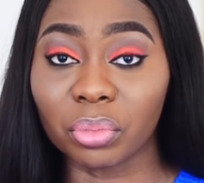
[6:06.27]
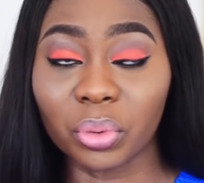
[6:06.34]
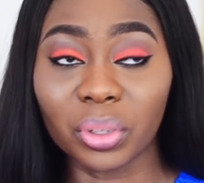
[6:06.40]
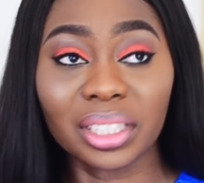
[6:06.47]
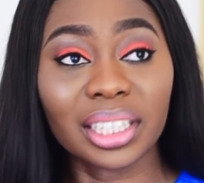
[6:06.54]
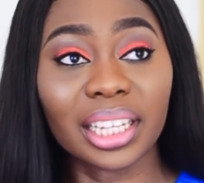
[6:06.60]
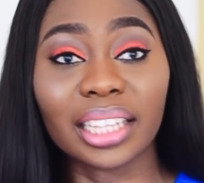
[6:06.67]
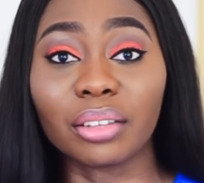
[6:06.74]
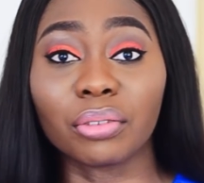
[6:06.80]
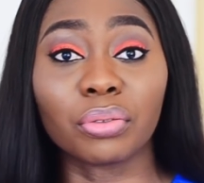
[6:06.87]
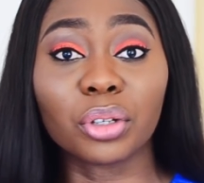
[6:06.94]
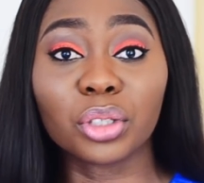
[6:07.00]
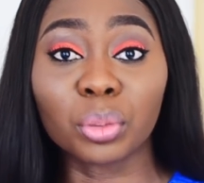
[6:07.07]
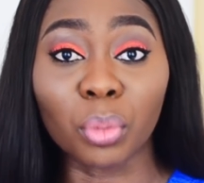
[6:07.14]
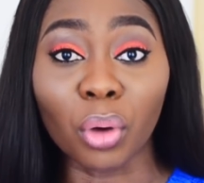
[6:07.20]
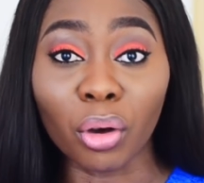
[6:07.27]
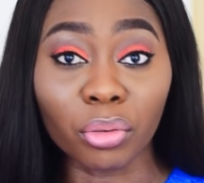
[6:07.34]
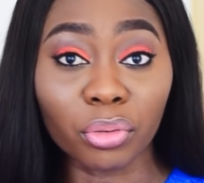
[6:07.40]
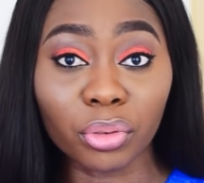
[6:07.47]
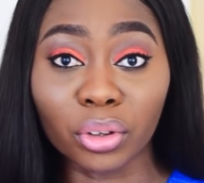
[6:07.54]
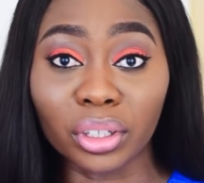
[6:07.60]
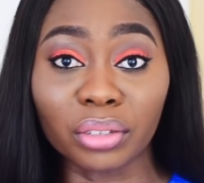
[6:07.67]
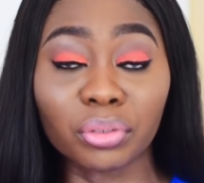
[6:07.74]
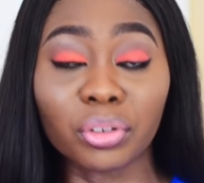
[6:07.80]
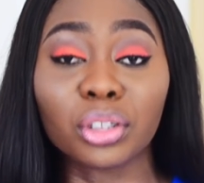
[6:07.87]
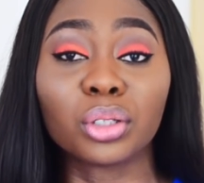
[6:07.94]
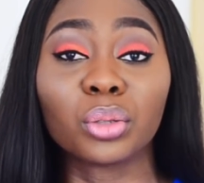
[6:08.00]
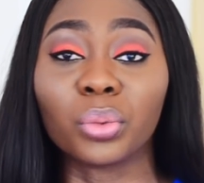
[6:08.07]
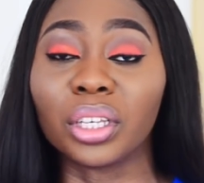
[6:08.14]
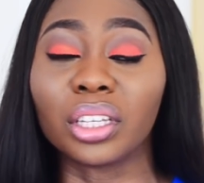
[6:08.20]
It wasn't like the first month or the
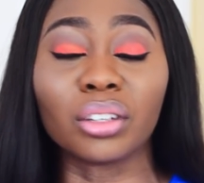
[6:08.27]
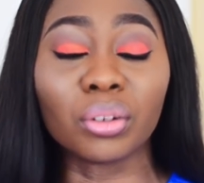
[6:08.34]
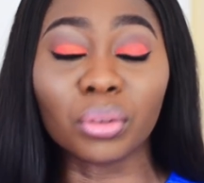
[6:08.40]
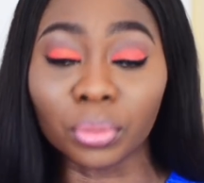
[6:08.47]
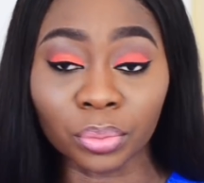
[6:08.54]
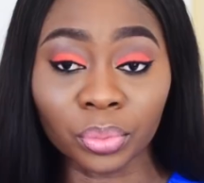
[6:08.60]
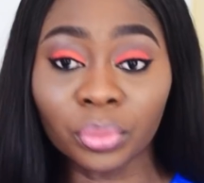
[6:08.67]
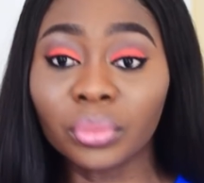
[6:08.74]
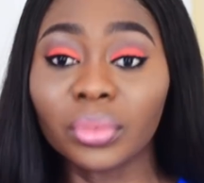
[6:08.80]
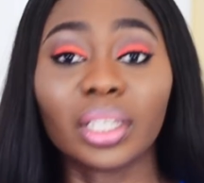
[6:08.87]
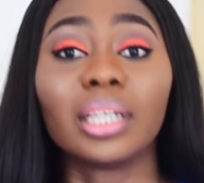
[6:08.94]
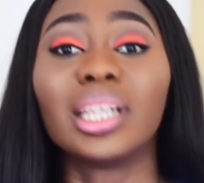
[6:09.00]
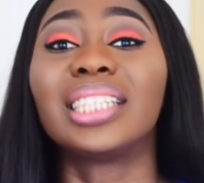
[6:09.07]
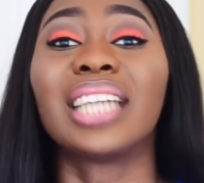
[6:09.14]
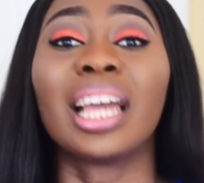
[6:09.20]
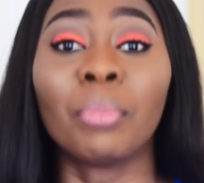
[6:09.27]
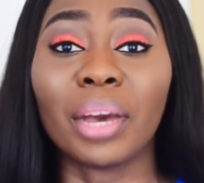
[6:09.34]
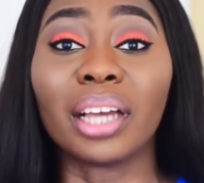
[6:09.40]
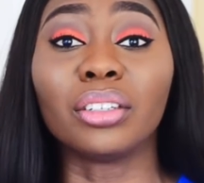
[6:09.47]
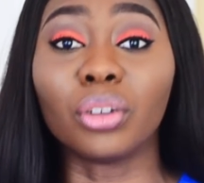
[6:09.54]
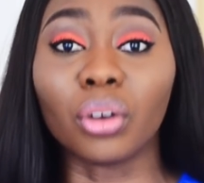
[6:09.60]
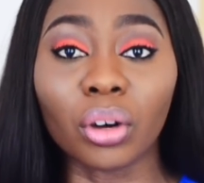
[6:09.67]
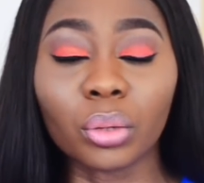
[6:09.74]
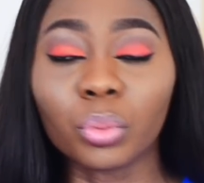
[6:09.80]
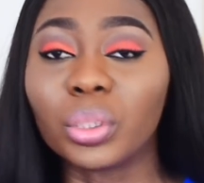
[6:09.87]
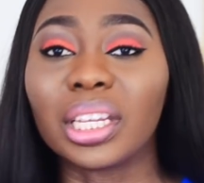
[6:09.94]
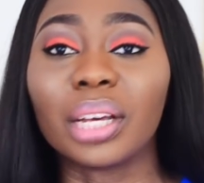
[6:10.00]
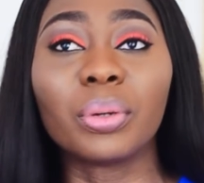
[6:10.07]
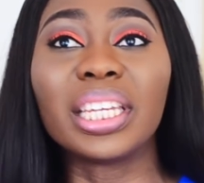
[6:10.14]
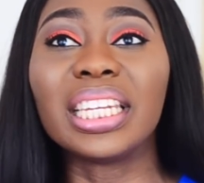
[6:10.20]
first week, no. Time had
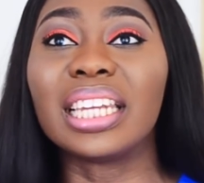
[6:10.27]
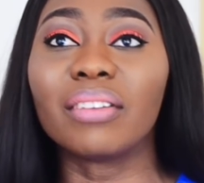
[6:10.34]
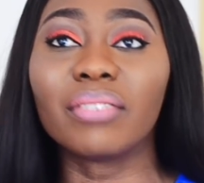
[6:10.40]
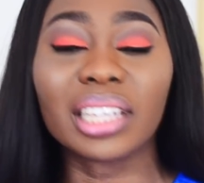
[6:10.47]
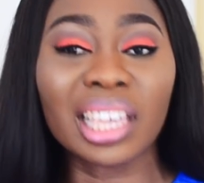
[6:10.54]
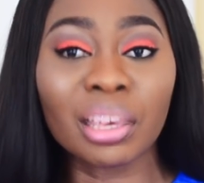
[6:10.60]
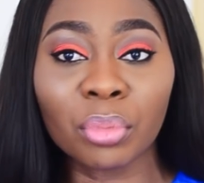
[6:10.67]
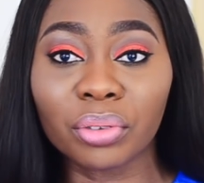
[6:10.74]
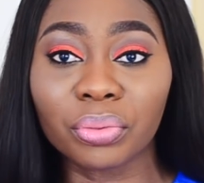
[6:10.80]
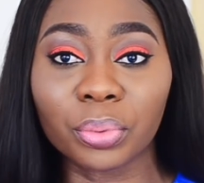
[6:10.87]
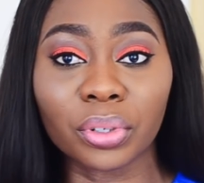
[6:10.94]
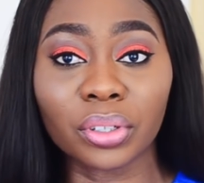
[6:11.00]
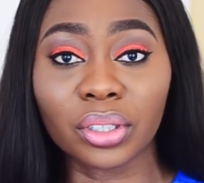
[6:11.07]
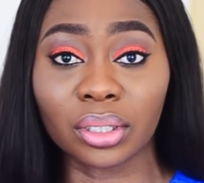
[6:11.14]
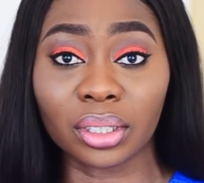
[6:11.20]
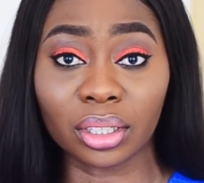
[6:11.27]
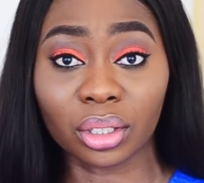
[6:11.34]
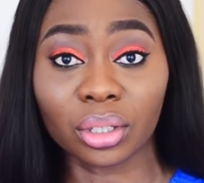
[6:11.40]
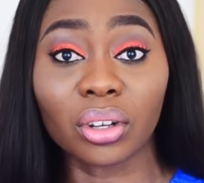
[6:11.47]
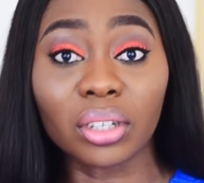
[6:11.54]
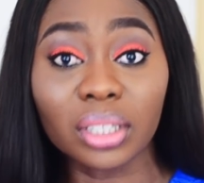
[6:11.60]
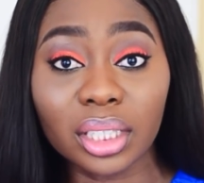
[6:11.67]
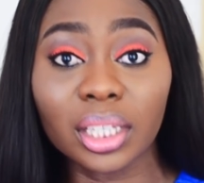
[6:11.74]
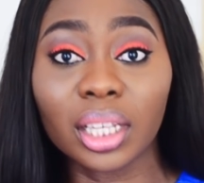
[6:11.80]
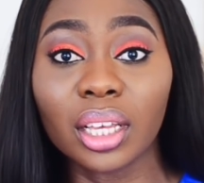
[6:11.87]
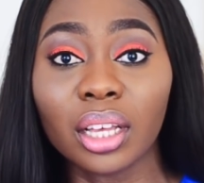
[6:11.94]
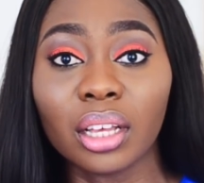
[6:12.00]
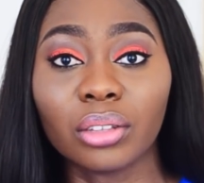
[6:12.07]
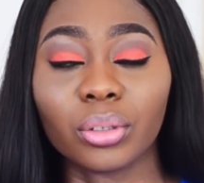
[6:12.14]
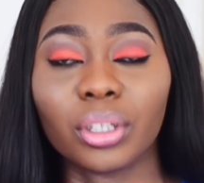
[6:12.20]
gone. It never came up for us to discuss.
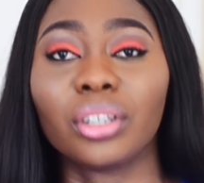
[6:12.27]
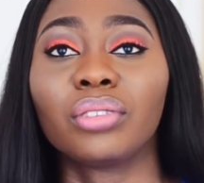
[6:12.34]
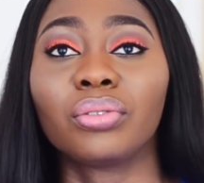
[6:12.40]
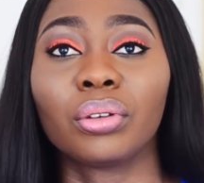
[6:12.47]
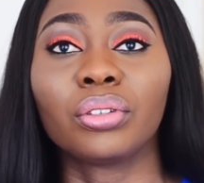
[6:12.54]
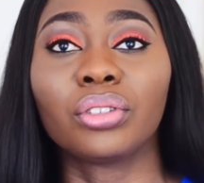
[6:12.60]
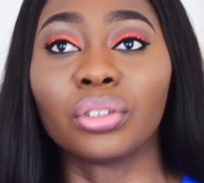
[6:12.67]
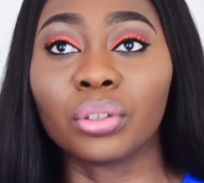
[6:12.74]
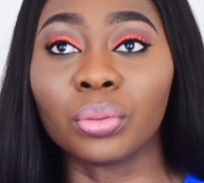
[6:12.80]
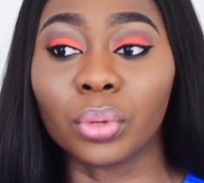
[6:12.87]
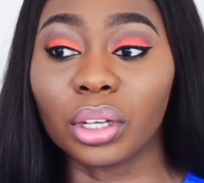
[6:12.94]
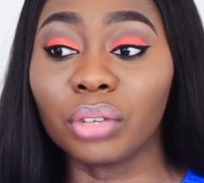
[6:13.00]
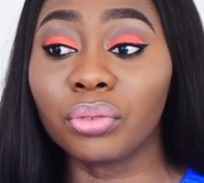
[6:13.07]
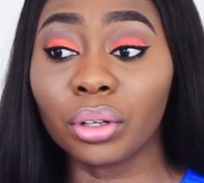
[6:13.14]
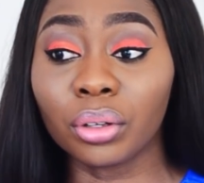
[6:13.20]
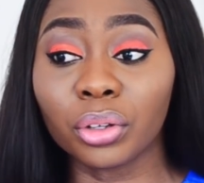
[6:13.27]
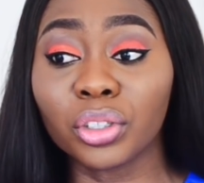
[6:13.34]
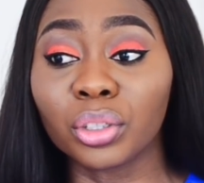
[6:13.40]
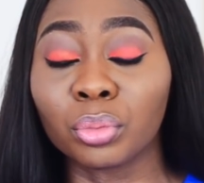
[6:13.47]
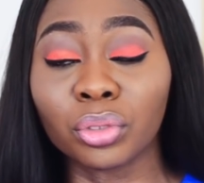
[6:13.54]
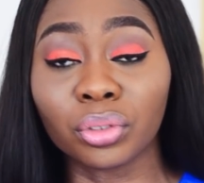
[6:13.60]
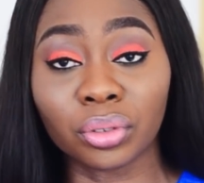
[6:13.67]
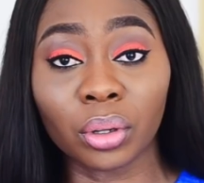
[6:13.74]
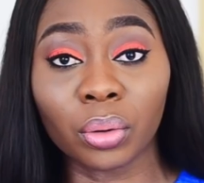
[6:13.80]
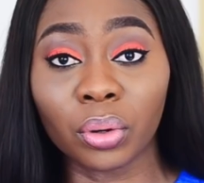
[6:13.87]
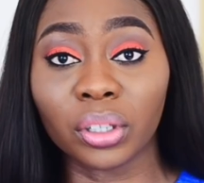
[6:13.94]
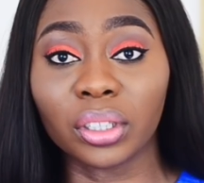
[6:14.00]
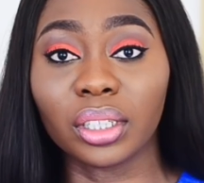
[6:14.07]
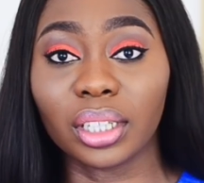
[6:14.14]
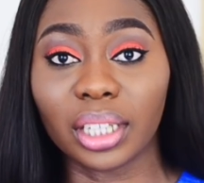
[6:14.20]
So I just felt, what, if we're going to move
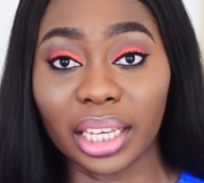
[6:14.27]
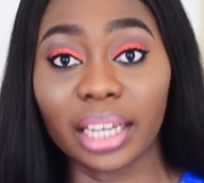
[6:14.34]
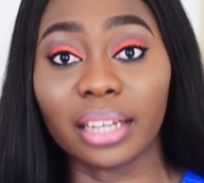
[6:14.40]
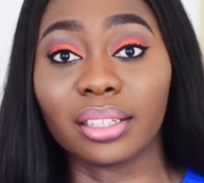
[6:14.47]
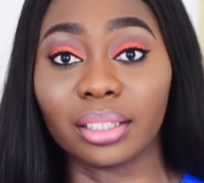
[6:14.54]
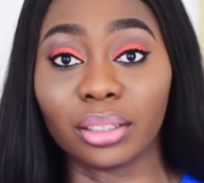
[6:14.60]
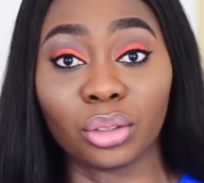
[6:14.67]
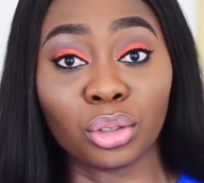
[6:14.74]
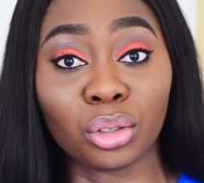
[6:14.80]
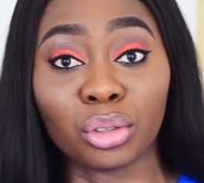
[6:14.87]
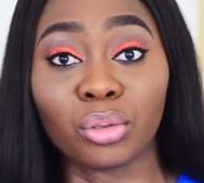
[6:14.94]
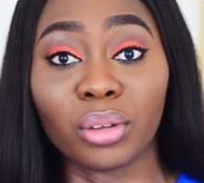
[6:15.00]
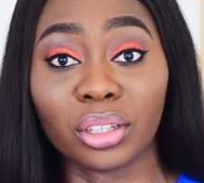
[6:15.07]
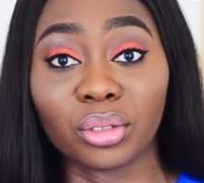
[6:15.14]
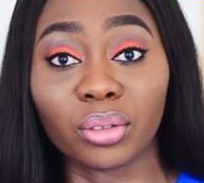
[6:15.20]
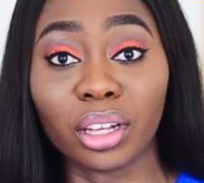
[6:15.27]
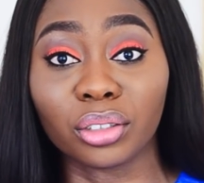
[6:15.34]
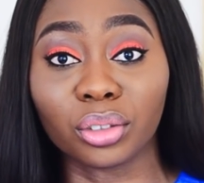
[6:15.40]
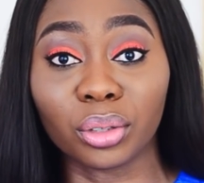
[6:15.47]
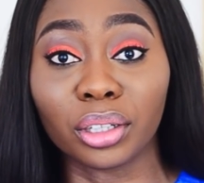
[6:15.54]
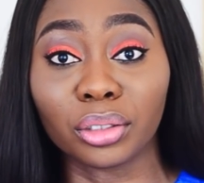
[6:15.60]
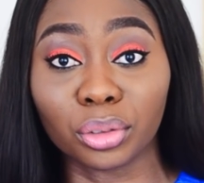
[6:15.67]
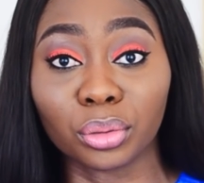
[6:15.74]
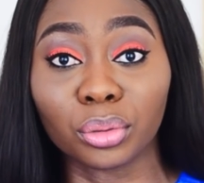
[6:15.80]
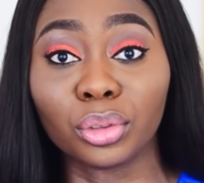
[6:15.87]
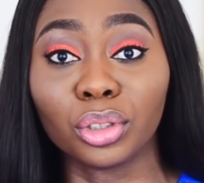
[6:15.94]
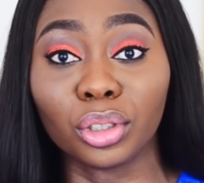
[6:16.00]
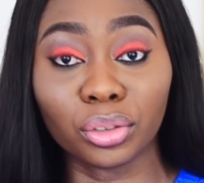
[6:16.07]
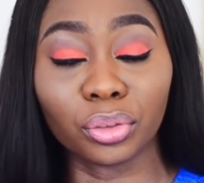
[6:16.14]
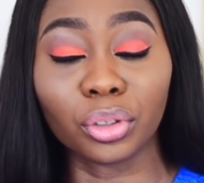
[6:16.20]
forward, here is so and so and so and so,
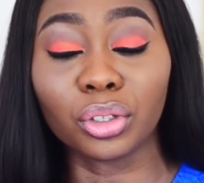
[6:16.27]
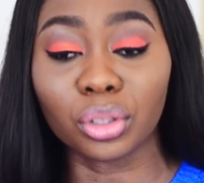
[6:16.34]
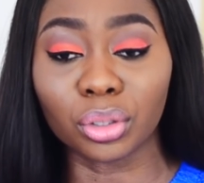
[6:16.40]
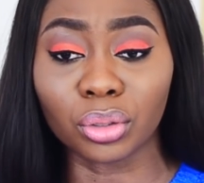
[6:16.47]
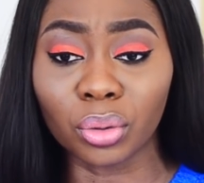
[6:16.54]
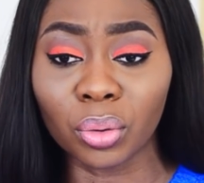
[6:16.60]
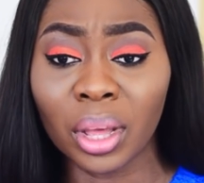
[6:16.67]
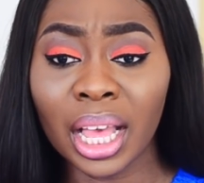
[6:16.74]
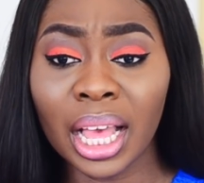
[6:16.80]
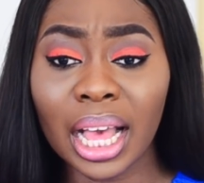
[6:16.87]
just for you to know.